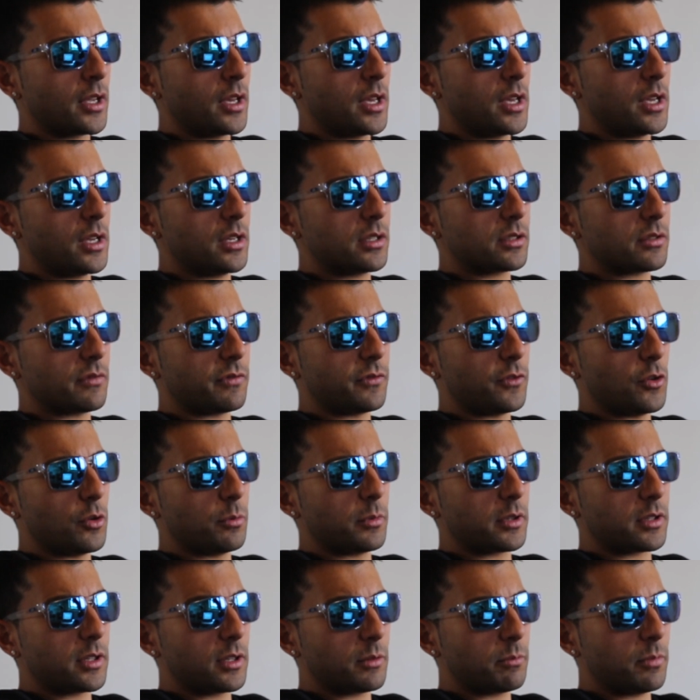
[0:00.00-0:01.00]
he's a
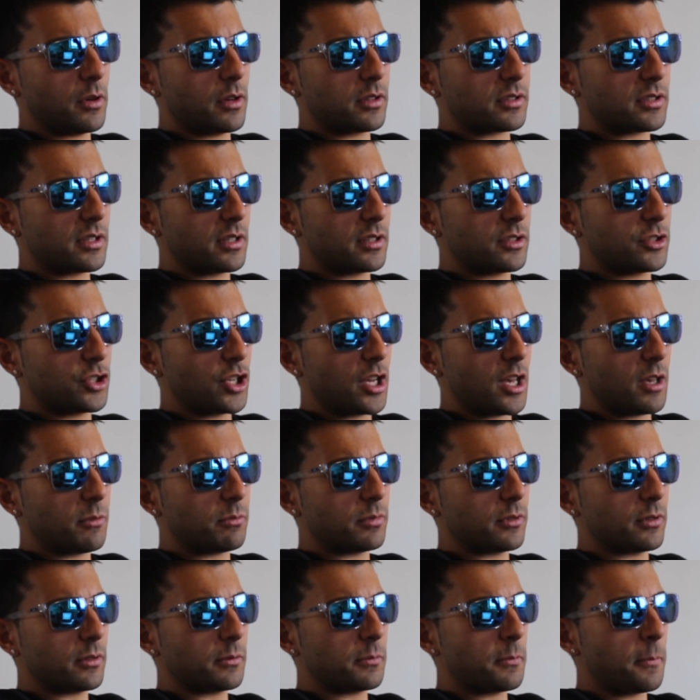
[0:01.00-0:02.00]
former kickboxing
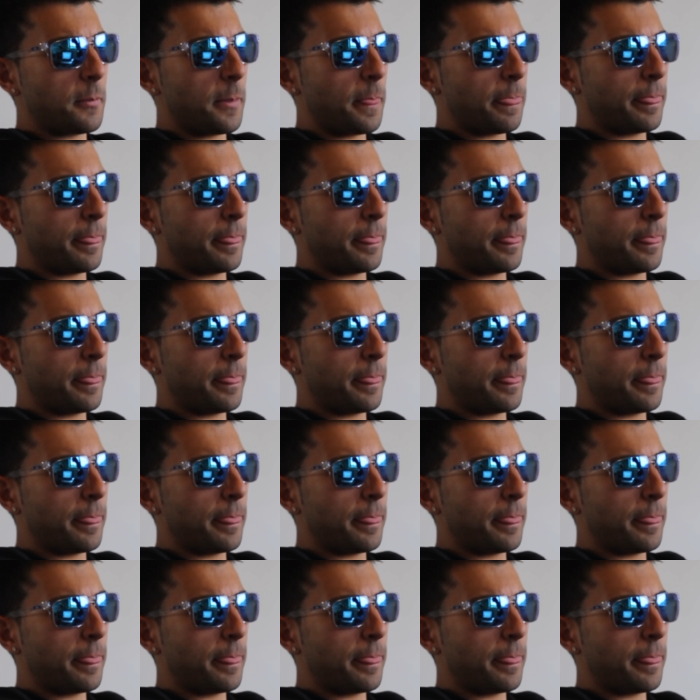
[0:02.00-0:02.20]
champion.